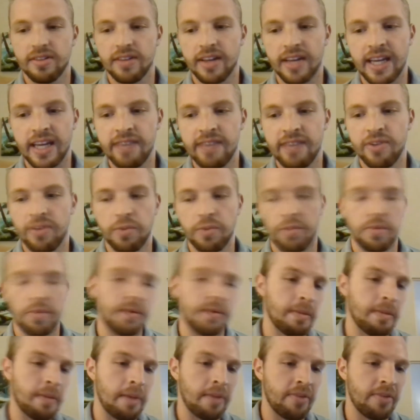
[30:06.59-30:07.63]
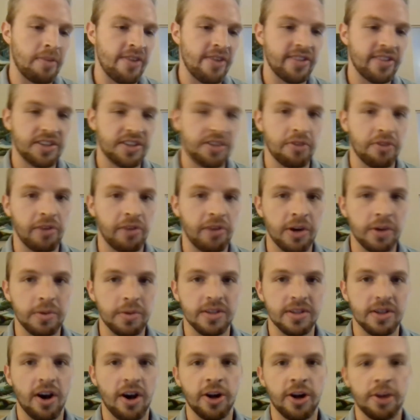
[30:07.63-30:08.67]
Like even my previous career
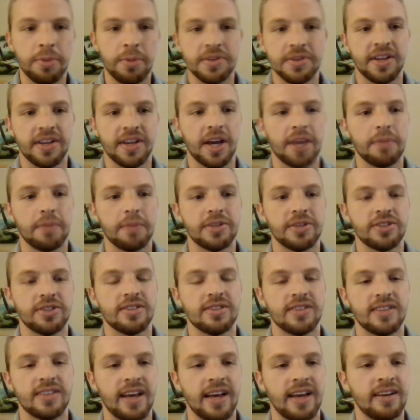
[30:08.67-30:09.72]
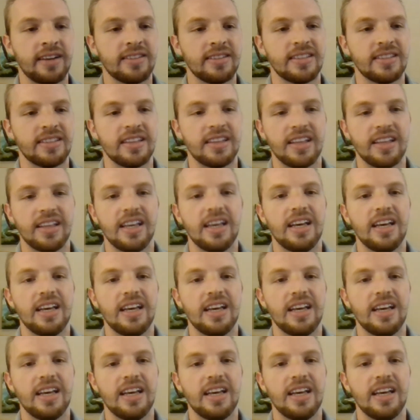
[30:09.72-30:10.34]
was 100% commission sales, and